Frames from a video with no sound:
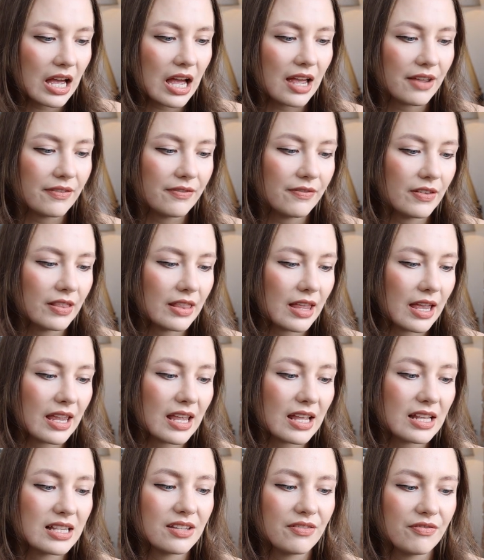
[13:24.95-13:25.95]
I feel
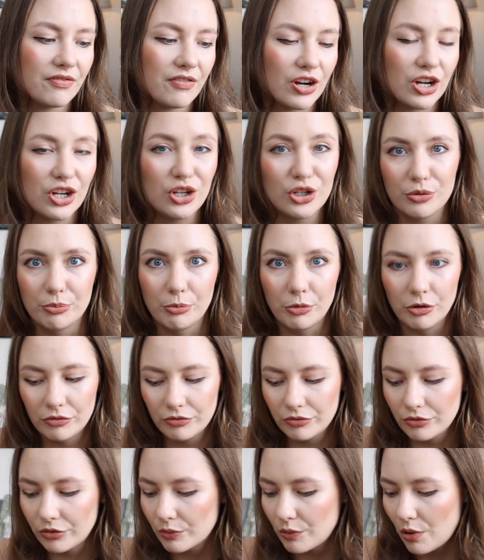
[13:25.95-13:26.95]
like it's a very good move
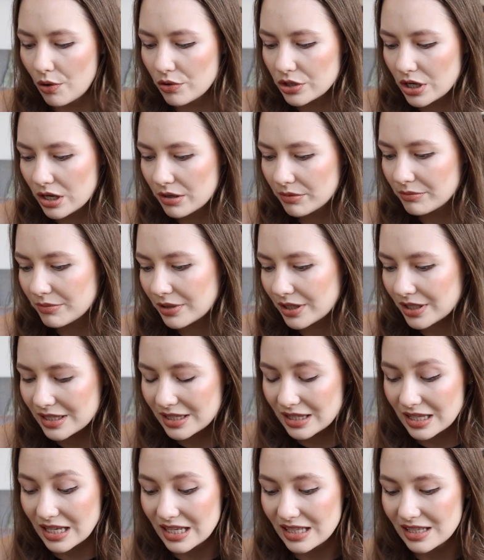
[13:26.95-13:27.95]
for Roja
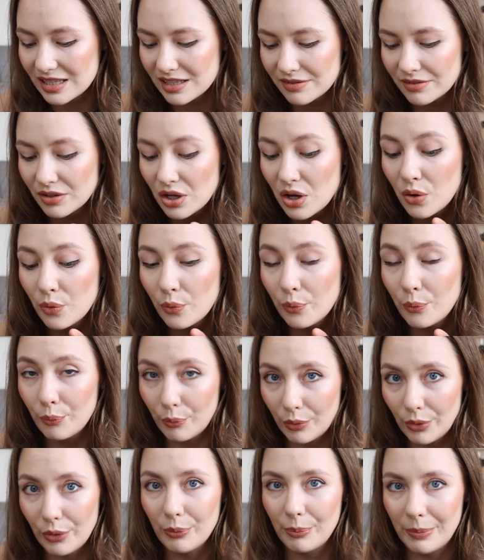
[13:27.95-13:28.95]
because this
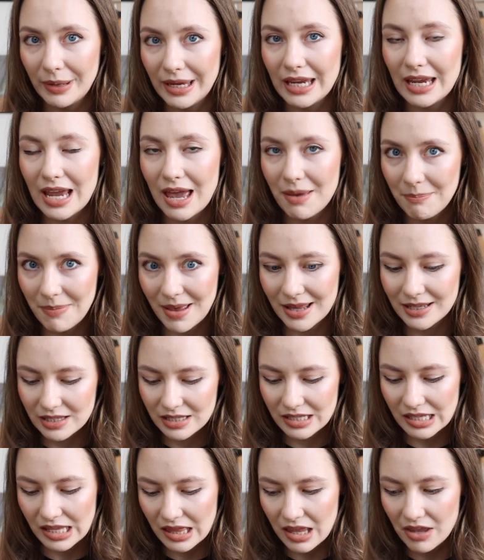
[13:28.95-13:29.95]
will be a
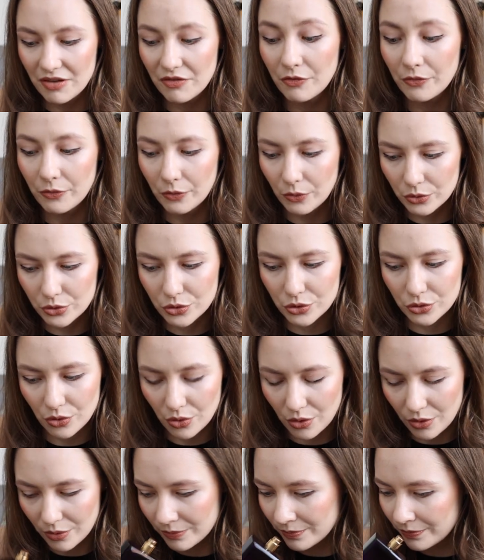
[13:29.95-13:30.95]
bestseller for
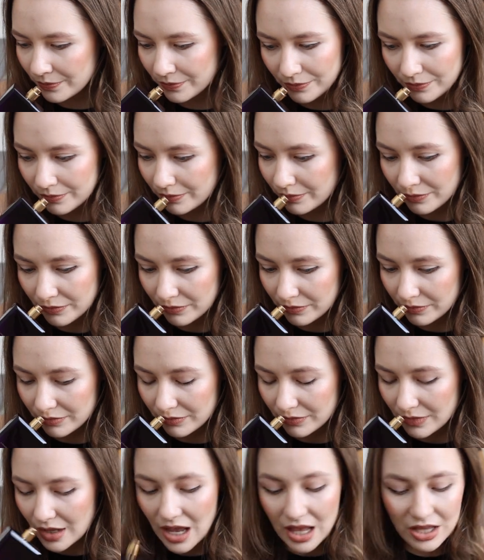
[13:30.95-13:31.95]
sure.
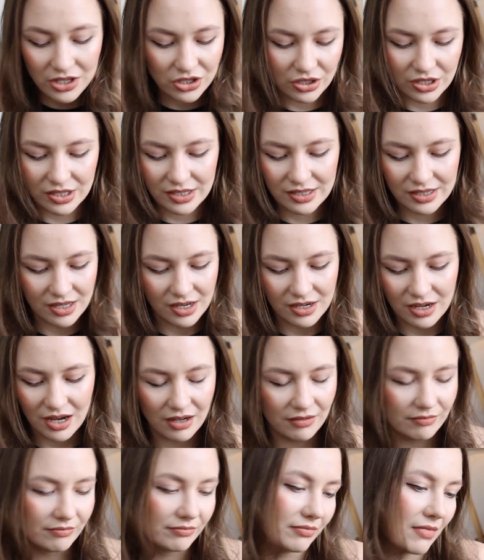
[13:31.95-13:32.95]
It's just
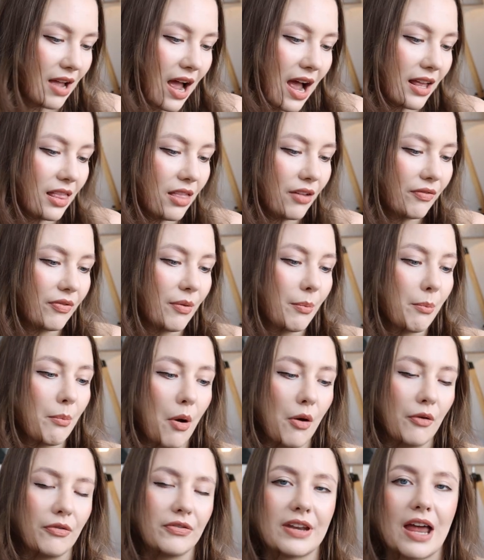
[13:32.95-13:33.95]
stunning. I love them
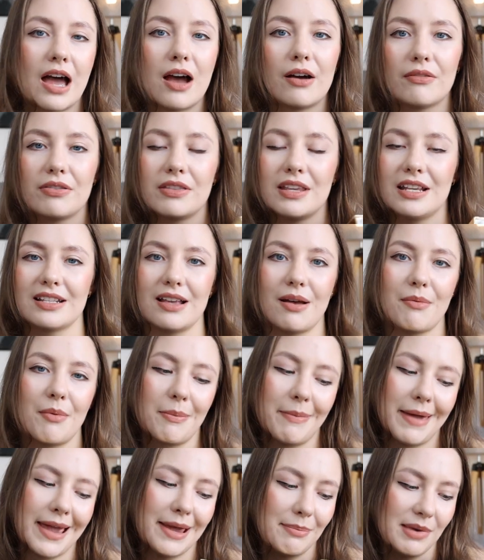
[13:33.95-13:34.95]
both now. These are my
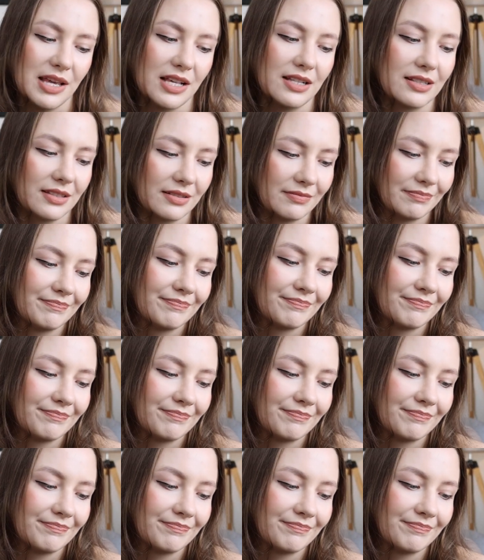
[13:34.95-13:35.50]
babies.